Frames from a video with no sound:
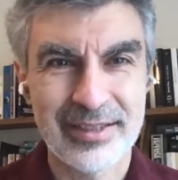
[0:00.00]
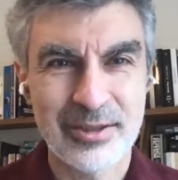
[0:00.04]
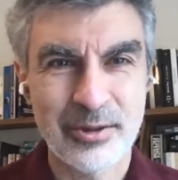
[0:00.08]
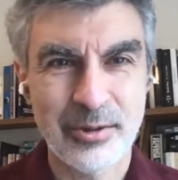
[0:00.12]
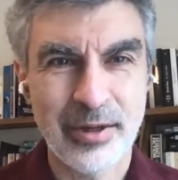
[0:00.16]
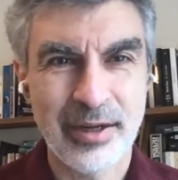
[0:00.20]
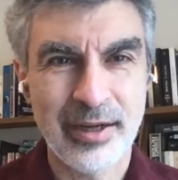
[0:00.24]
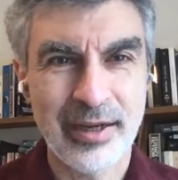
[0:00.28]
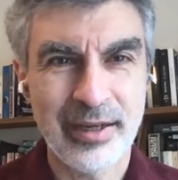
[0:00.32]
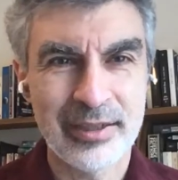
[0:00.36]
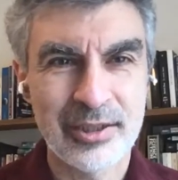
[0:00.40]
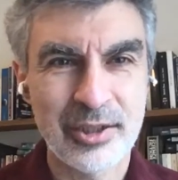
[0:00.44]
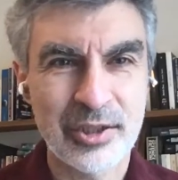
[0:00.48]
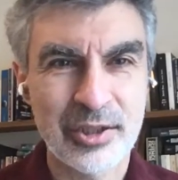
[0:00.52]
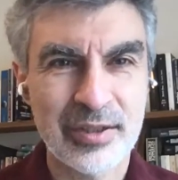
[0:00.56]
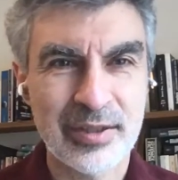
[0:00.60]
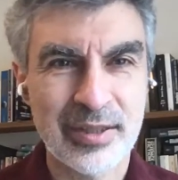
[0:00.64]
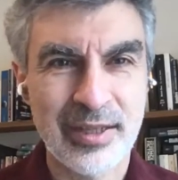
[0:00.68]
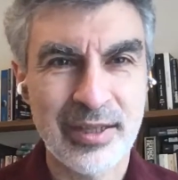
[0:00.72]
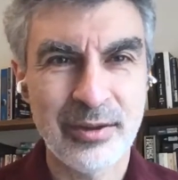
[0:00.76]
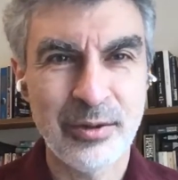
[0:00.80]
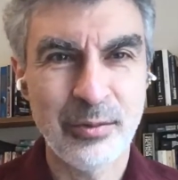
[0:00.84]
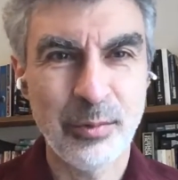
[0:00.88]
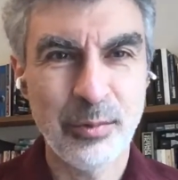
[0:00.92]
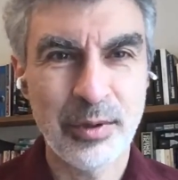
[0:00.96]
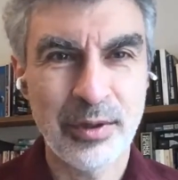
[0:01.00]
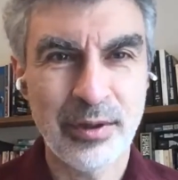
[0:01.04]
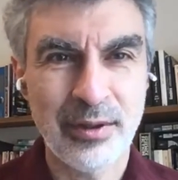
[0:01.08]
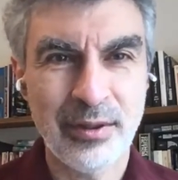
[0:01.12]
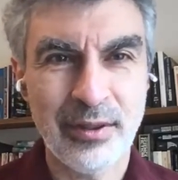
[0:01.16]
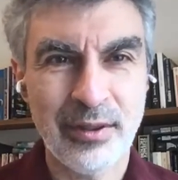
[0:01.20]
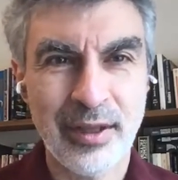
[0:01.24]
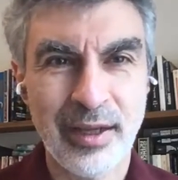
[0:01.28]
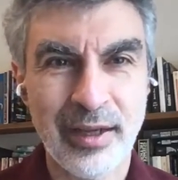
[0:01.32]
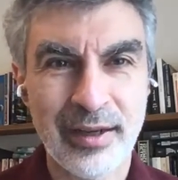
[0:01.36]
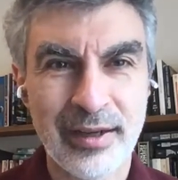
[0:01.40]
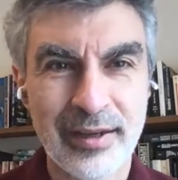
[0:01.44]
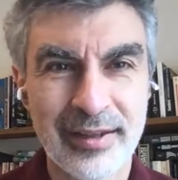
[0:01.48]
So I just said the word
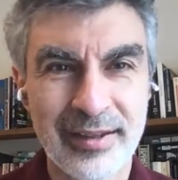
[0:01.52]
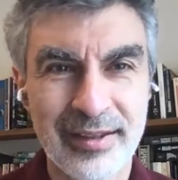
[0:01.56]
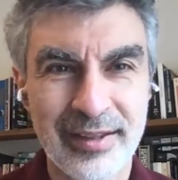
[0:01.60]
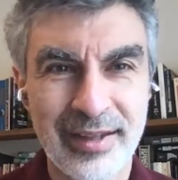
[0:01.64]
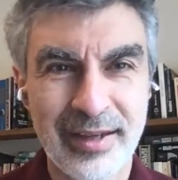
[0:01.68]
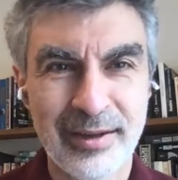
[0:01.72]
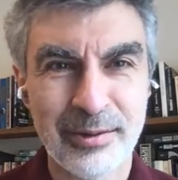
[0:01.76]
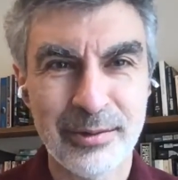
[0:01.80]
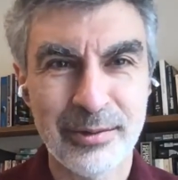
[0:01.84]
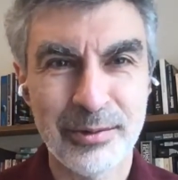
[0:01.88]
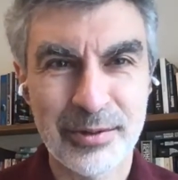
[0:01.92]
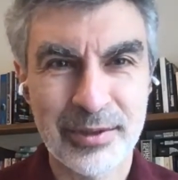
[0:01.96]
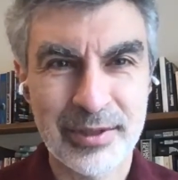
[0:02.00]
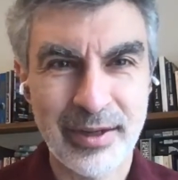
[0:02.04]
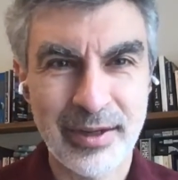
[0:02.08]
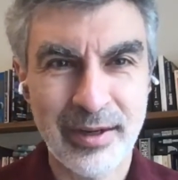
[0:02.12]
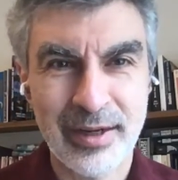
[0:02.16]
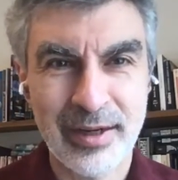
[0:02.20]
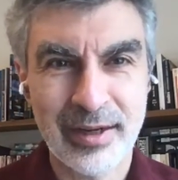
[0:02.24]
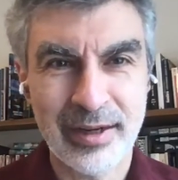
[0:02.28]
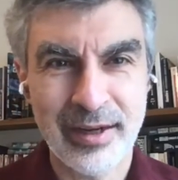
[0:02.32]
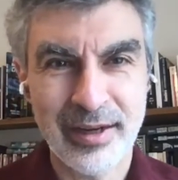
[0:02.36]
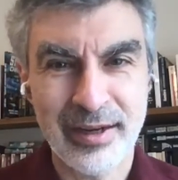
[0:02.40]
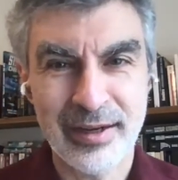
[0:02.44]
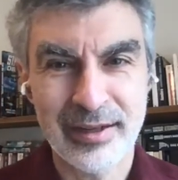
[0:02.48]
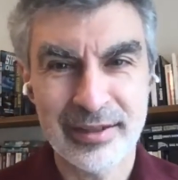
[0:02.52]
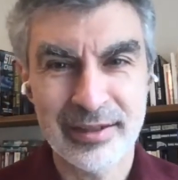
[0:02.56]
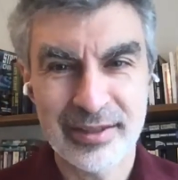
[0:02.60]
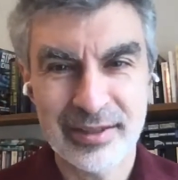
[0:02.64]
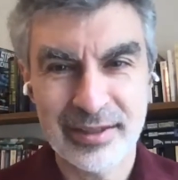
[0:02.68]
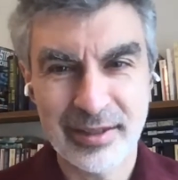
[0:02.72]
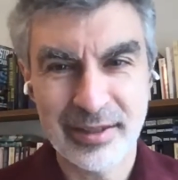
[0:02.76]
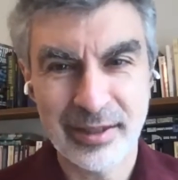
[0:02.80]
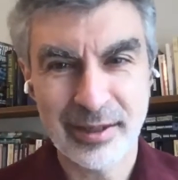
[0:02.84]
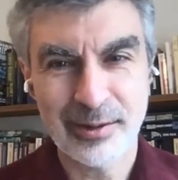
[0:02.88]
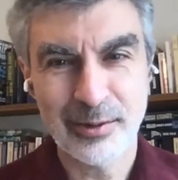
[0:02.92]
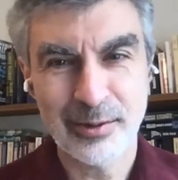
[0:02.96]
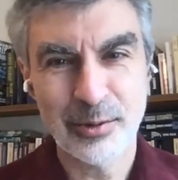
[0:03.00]
think, now you say, aha, it's
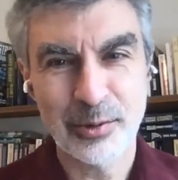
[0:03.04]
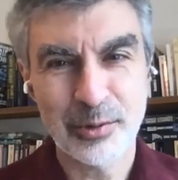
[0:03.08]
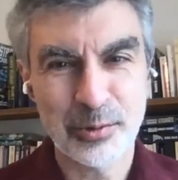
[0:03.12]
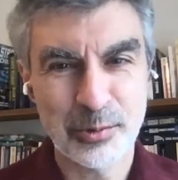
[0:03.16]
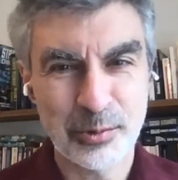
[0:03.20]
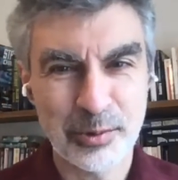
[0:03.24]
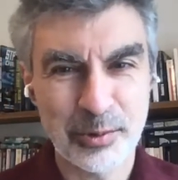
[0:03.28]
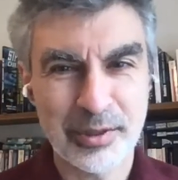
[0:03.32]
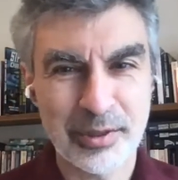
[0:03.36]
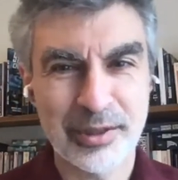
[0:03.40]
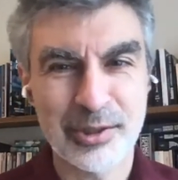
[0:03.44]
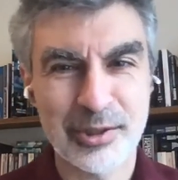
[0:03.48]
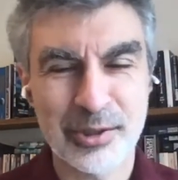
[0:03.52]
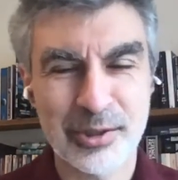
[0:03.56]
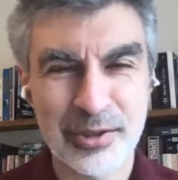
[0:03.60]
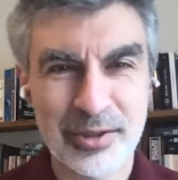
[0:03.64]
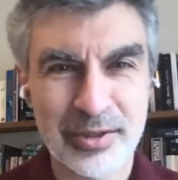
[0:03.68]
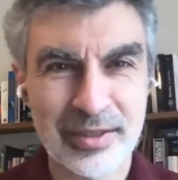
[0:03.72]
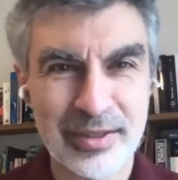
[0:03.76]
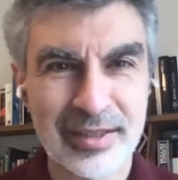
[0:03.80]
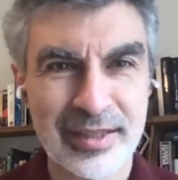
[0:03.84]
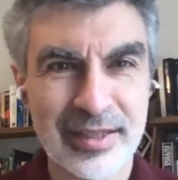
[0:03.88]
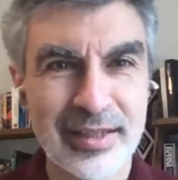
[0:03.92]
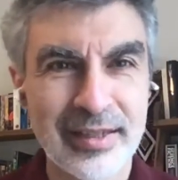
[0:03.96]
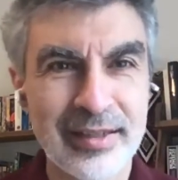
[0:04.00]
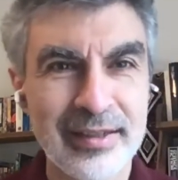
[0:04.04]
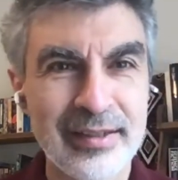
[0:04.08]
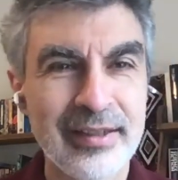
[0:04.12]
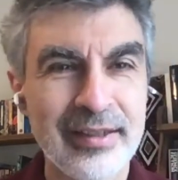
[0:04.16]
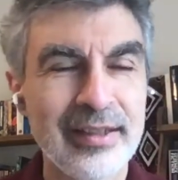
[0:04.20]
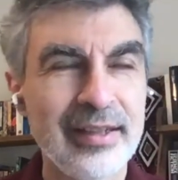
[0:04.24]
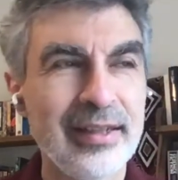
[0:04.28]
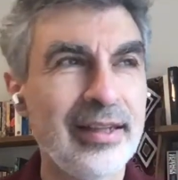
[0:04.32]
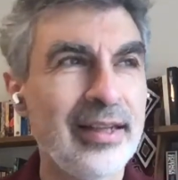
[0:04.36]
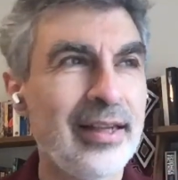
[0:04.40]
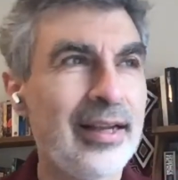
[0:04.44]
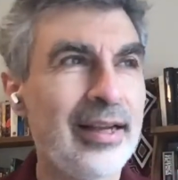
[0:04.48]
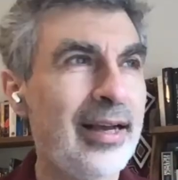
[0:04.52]
getting closer to consciousness,
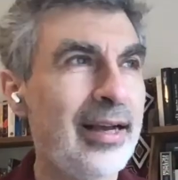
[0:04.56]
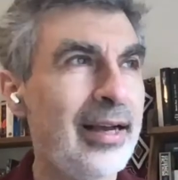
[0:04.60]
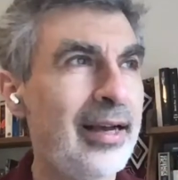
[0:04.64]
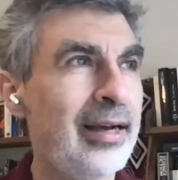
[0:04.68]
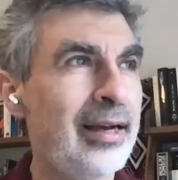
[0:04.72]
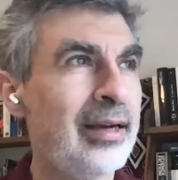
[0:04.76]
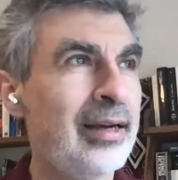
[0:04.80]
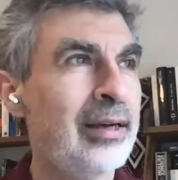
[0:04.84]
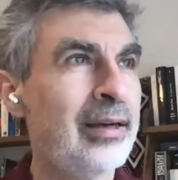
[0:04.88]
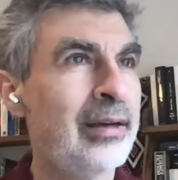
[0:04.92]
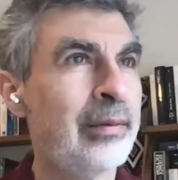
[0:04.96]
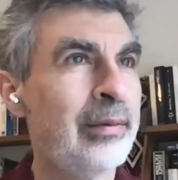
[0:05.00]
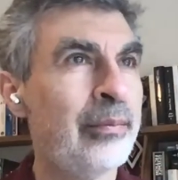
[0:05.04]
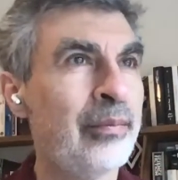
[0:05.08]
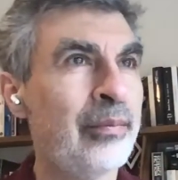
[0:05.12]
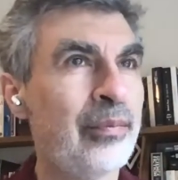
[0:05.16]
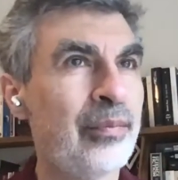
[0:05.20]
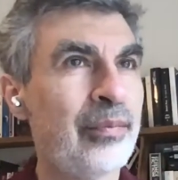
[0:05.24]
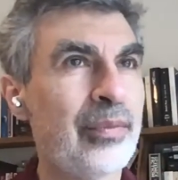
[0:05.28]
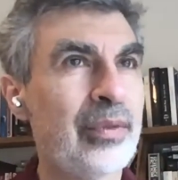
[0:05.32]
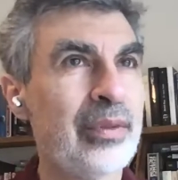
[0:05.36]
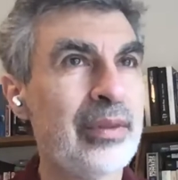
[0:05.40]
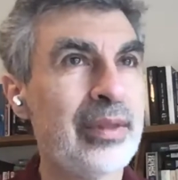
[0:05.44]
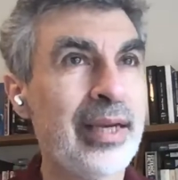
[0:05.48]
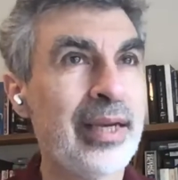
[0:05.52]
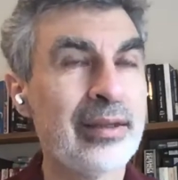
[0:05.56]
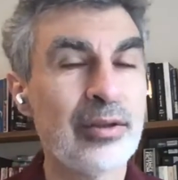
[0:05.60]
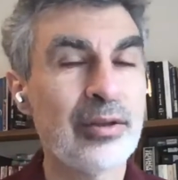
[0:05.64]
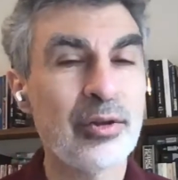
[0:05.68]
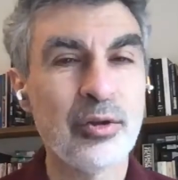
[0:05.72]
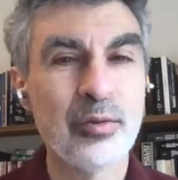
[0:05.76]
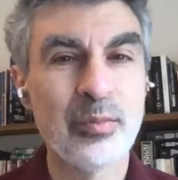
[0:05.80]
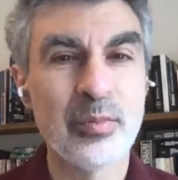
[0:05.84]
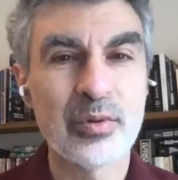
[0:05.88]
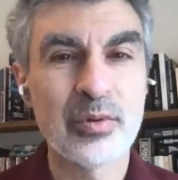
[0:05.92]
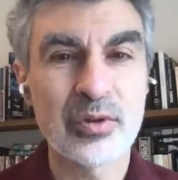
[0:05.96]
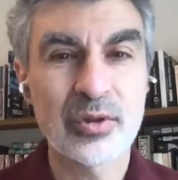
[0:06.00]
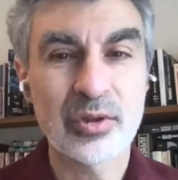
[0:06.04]
um, that
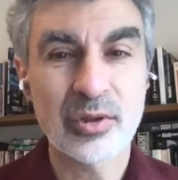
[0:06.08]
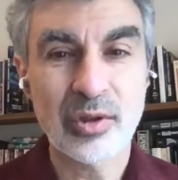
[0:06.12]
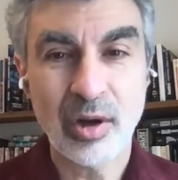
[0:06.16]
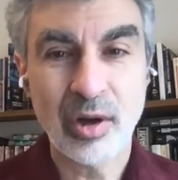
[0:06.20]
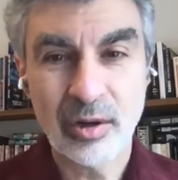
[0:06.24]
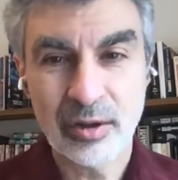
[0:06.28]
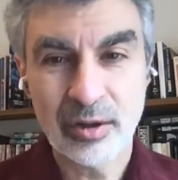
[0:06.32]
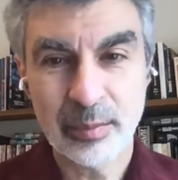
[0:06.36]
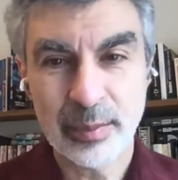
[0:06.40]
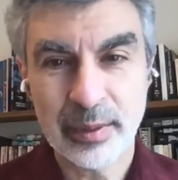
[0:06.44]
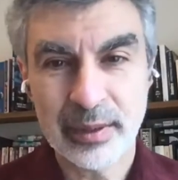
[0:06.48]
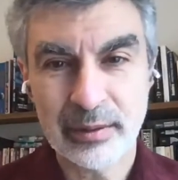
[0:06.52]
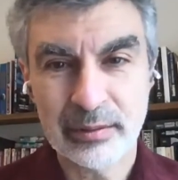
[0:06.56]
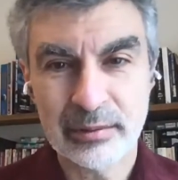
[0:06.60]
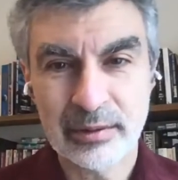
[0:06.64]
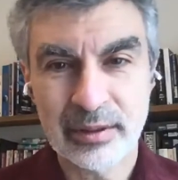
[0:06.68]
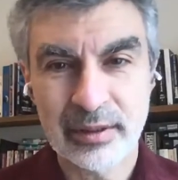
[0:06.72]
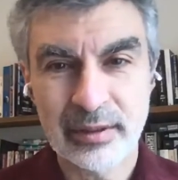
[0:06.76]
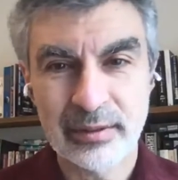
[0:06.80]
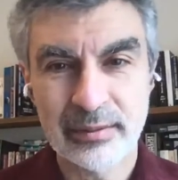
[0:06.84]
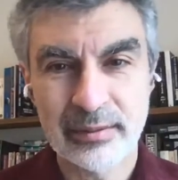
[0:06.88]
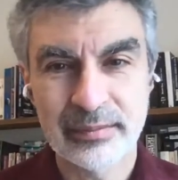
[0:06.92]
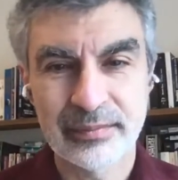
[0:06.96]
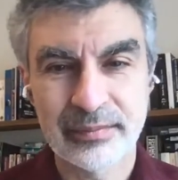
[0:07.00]
humans talk about,